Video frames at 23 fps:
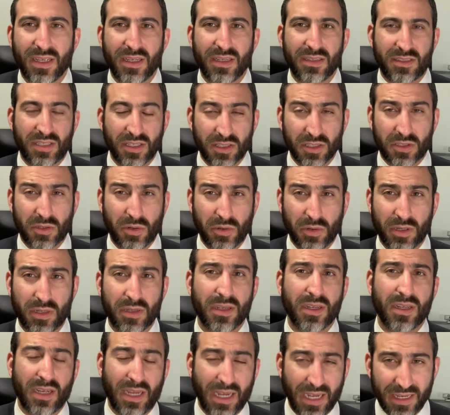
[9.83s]
to the court
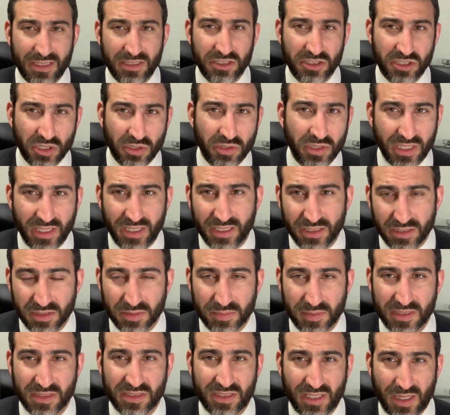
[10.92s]
and Jodi
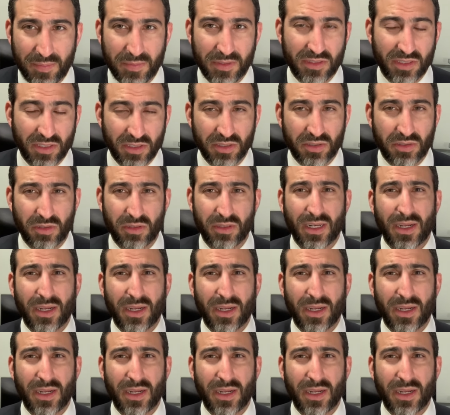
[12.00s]
Hildebrandt's statement to the court.